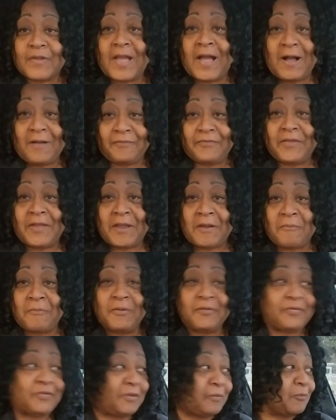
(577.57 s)
out there
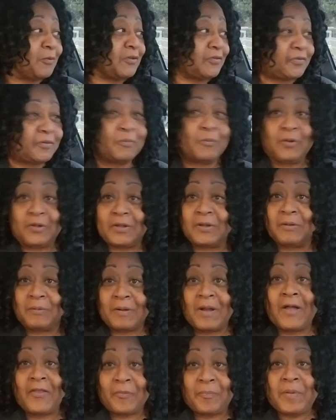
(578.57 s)
with with with
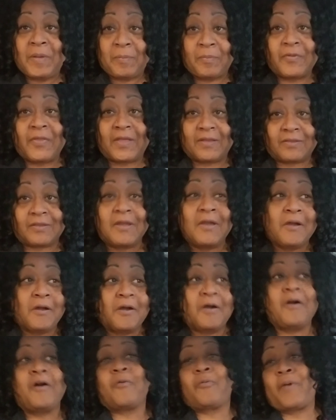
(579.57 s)
other people that's
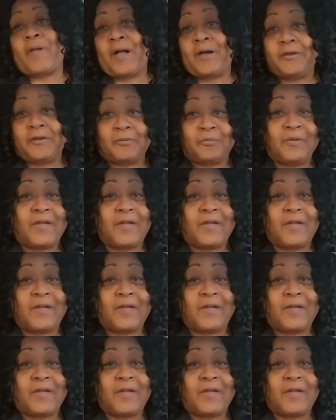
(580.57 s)
around us.